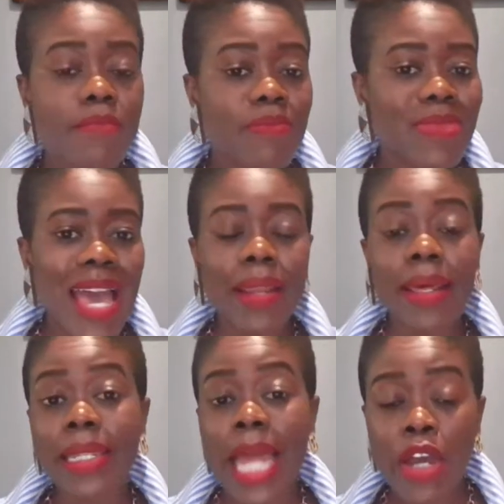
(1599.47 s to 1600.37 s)
that
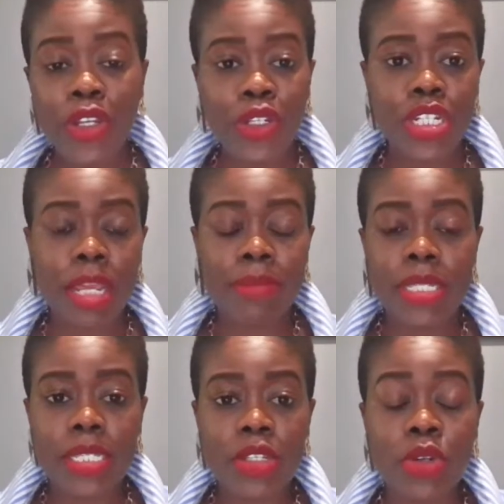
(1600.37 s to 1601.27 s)
allow your shape
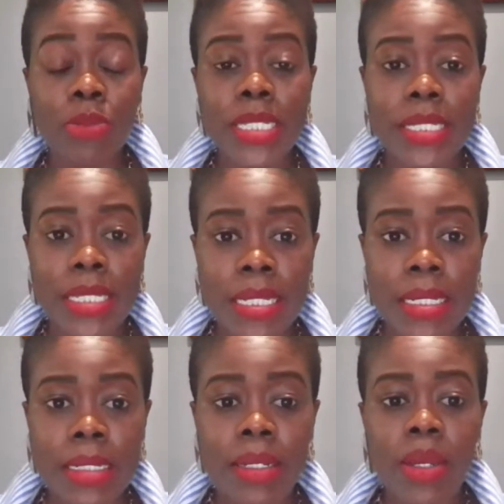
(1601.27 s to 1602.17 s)
to still be
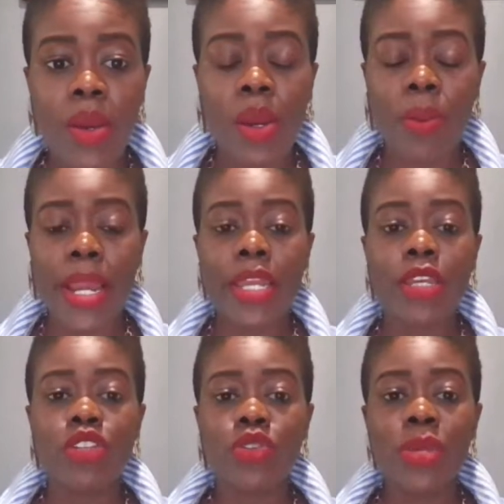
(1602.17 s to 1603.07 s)
seen. All right.
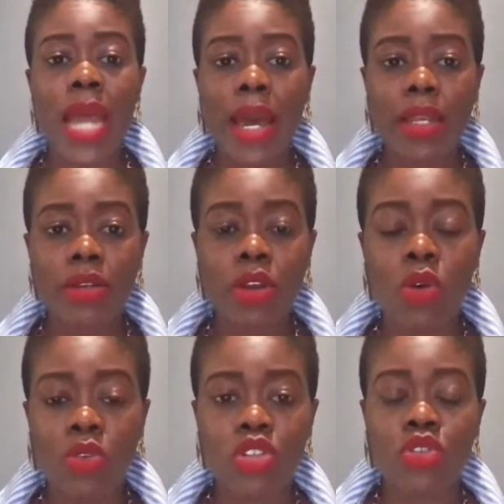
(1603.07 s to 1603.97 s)
Do not
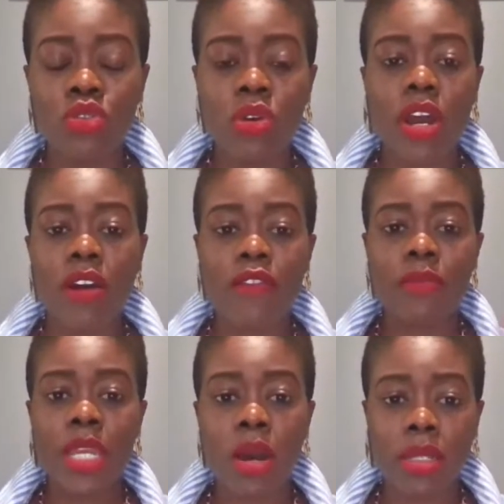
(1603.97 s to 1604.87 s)
go to cover
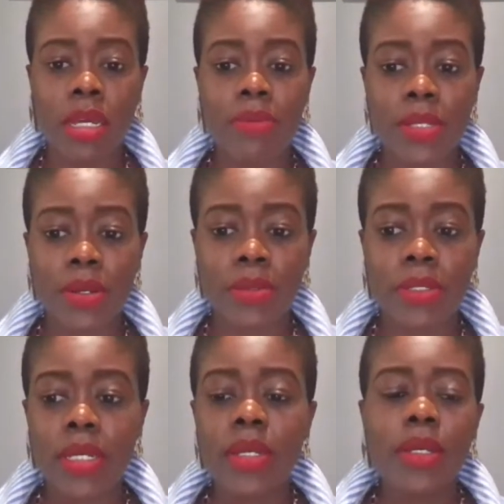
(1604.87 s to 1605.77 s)
me all up zone.
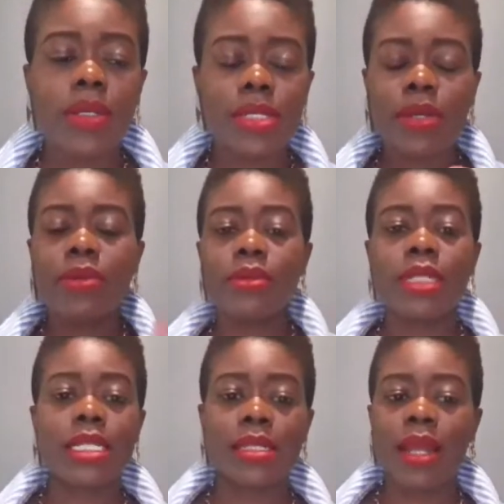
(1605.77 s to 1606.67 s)
So
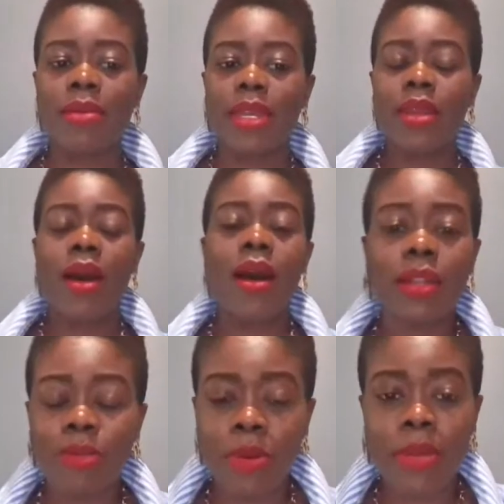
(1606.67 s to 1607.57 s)
listen, I'm getting all
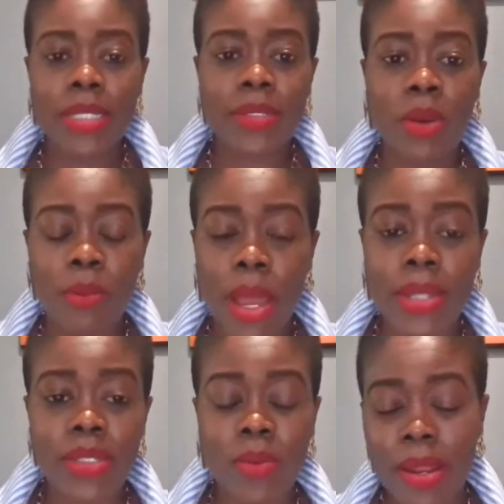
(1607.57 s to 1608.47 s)
up on my
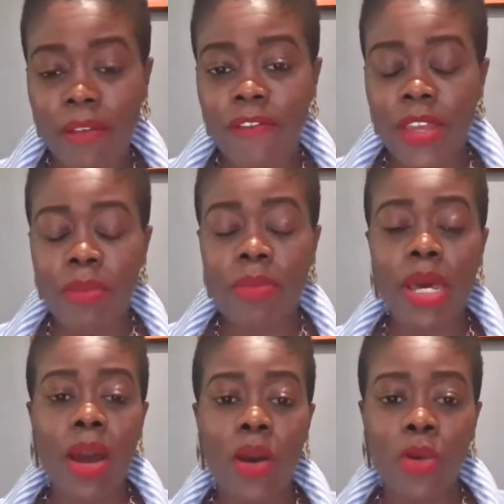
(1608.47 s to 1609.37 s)
soapbox around fit, but
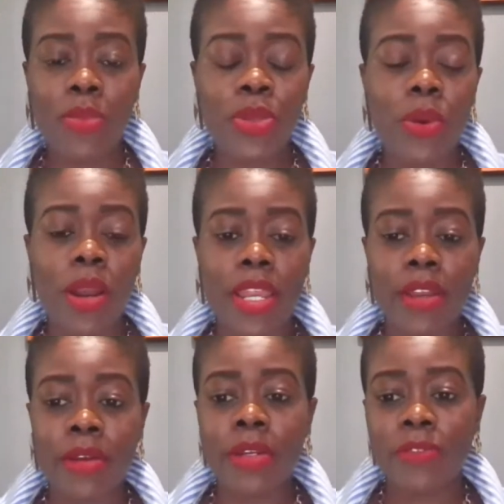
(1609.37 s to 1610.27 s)
I hope you are
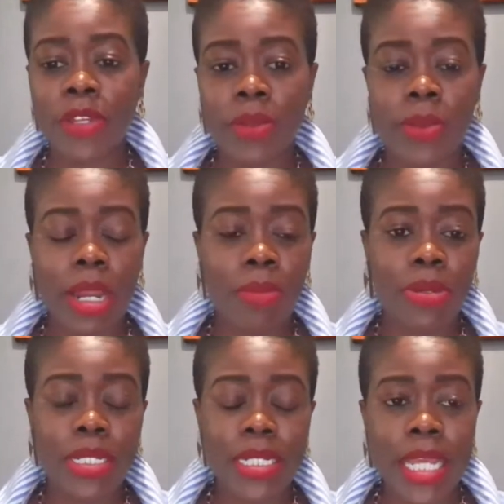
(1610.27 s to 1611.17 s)
feeling what I'm
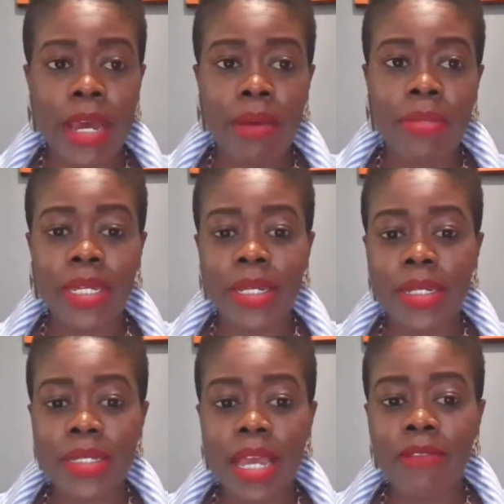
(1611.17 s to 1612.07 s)
putting down,
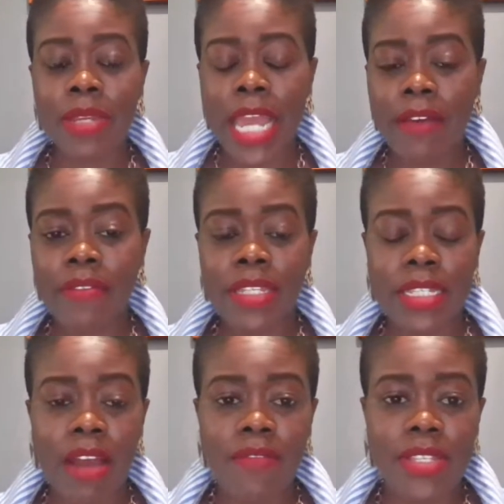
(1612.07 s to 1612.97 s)
because I've been having this
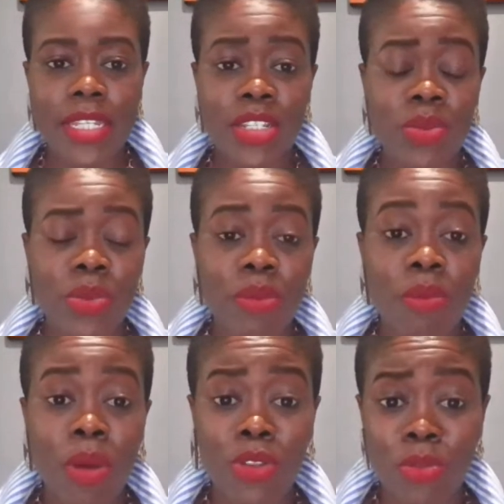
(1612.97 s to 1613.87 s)
conversation with
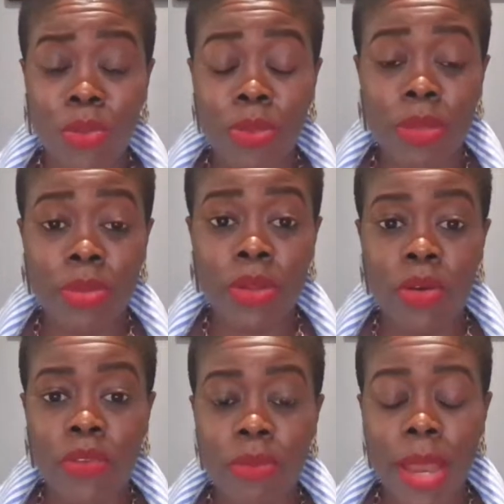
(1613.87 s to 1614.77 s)
multiple people
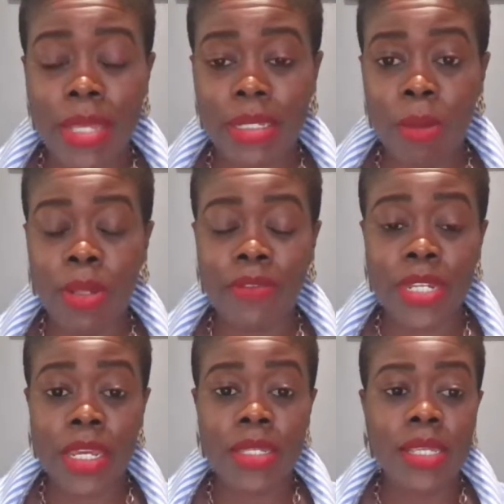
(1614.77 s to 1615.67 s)
over the past couple of
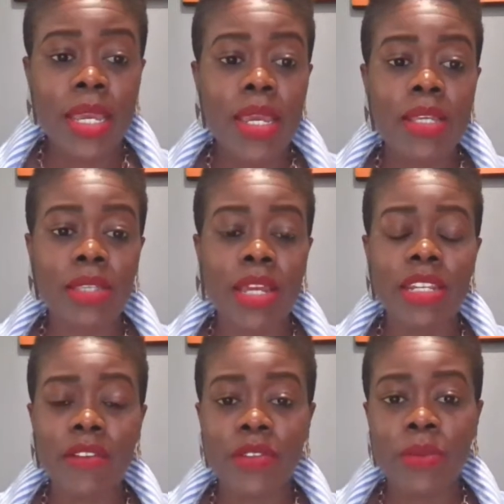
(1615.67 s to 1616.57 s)
days. And so I
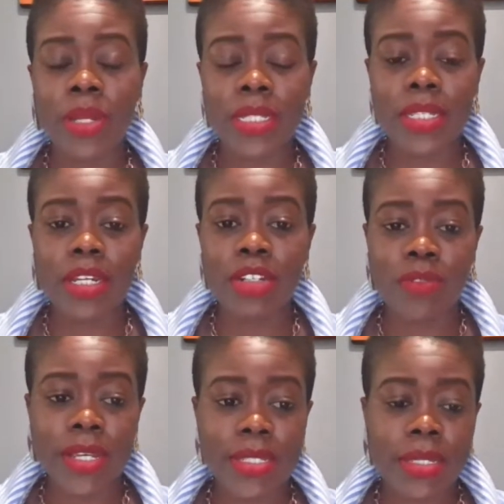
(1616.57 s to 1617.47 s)
definitely wanted to
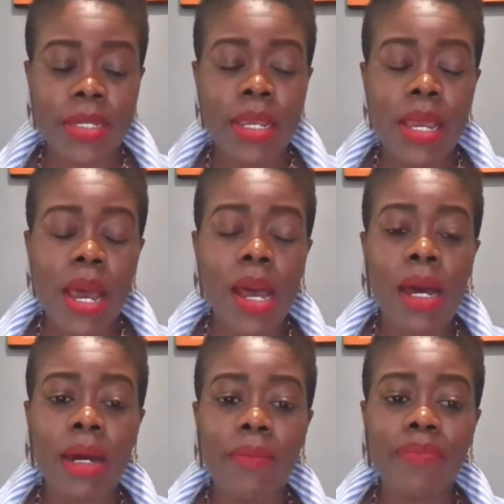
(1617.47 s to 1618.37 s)
address it,
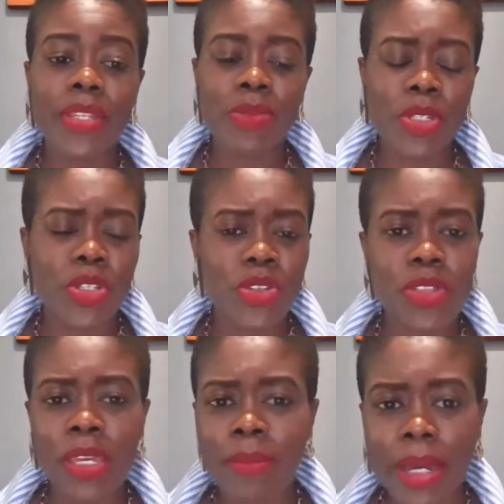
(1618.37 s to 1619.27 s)
especially as you're
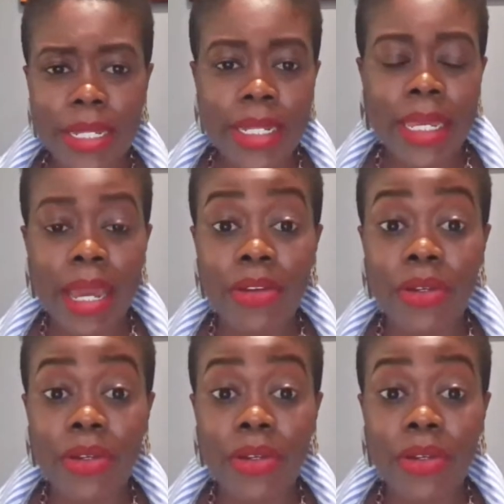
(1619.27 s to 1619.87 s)
thinking about cleaning out your